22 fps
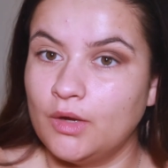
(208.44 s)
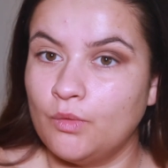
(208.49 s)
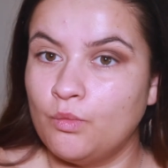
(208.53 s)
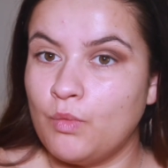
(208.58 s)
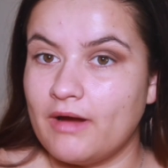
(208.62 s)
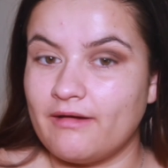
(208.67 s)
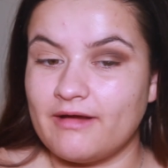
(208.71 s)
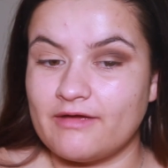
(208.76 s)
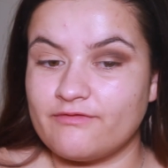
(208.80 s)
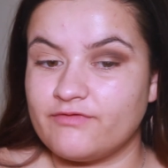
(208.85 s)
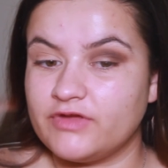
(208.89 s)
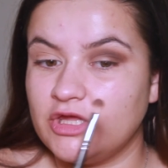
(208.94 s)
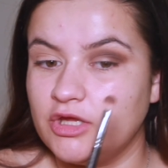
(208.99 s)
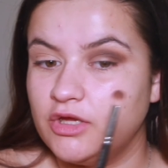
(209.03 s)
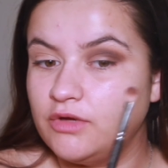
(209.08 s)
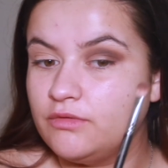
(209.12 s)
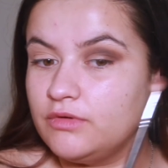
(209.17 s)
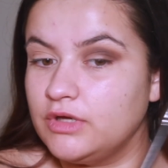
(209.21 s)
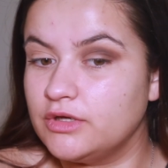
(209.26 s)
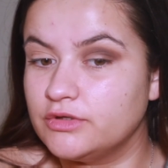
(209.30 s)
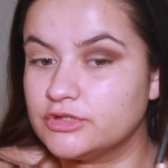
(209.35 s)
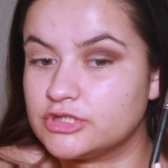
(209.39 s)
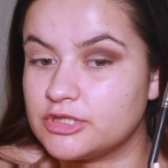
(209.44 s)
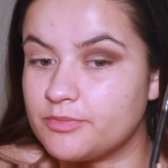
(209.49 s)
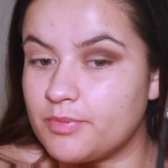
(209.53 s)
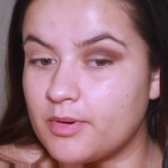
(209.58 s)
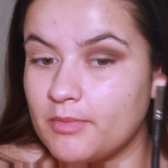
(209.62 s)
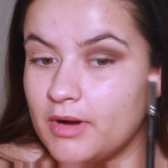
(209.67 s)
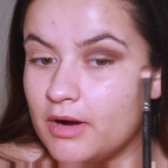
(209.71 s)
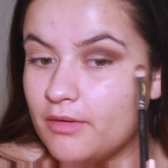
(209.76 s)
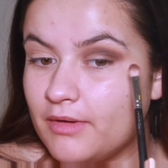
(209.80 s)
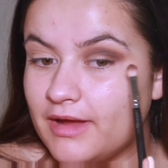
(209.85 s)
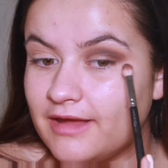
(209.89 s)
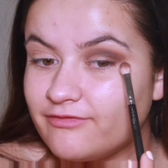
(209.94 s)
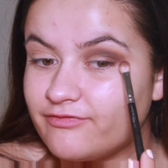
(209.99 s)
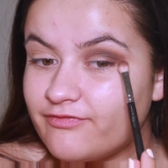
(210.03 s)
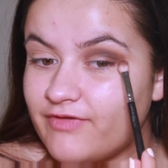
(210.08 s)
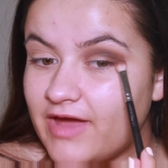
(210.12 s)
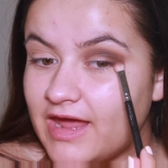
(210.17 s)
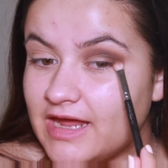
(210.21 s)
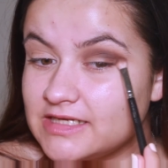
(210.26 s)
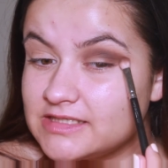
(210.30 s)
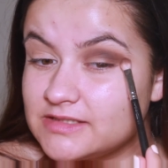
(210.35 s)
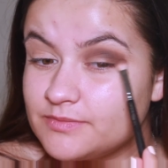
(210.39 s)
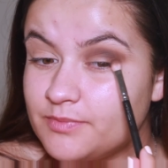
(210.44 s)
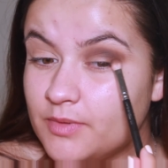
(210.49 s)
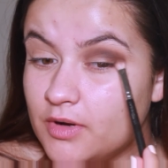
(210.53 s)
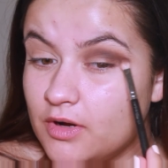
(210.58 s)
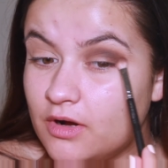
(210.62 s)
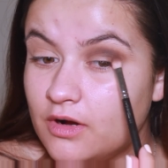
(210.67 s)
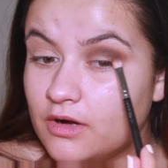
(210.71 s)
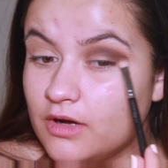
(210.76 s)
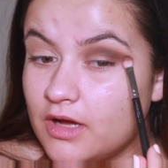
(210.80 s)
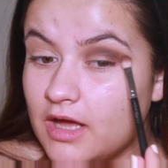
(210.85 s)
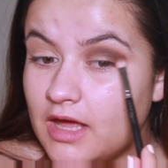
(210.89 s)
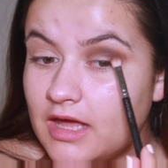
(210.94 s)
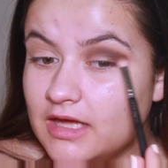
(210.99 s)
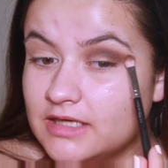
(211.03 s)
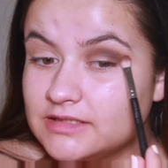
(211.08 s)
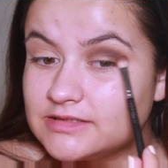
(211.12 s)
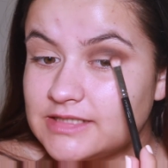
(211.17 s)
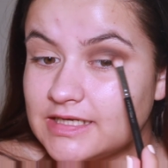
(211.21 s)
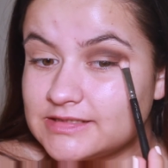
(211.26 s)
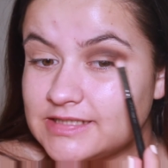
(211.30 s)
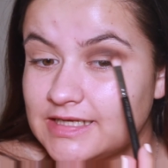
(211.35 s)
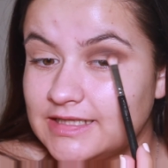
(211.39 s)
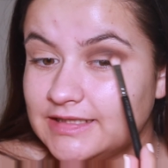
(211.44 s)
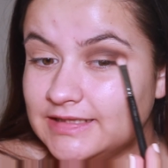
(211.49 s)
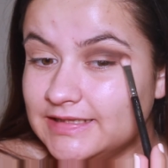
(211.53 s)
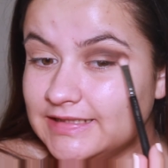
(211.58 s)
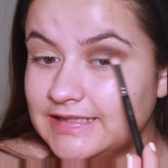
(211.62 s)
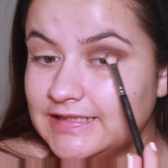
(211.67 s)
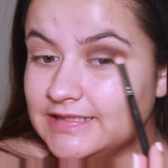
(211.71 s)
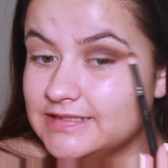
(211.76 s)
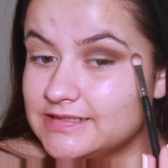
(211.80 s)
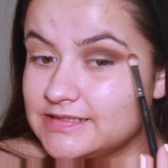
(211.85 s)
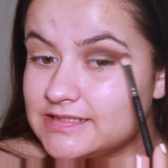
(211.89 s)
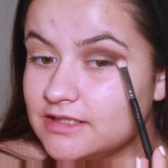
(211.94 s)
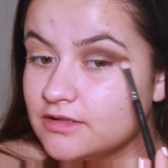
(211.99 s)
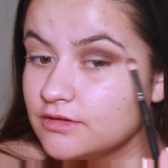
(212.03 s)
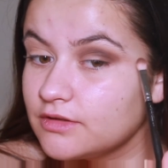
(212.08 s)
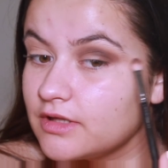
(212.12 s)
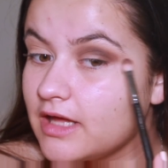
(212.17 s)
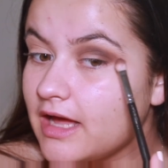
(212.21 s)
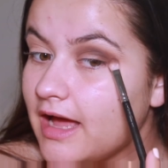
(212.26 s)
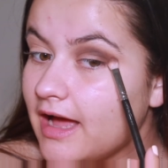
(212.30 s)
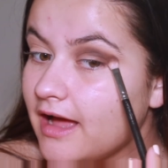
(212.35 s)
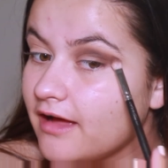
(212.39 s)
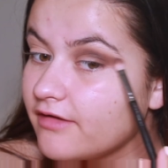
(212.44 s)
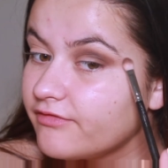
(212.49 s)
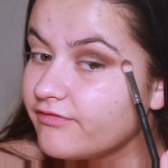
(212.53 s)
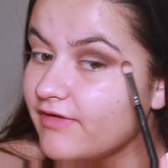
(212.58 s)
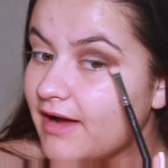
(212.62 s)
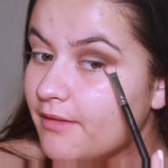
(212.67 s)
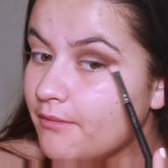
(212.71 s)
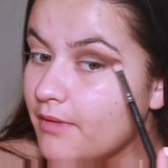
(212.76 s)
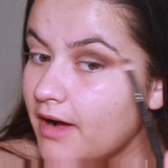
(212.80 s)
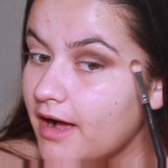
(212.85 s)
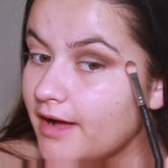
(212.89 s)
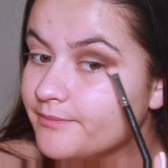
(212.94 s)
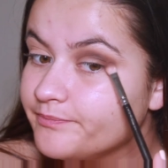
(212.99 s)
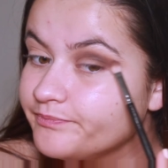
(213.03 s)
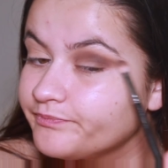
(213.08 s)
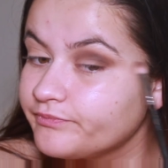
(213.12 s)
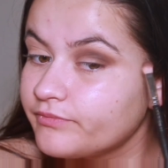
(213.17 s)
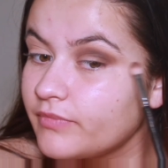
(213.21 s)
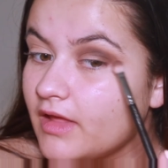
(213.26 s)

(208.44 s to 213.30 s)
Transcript: wherever you usually promote it, Facebook. So that's at least another half hour.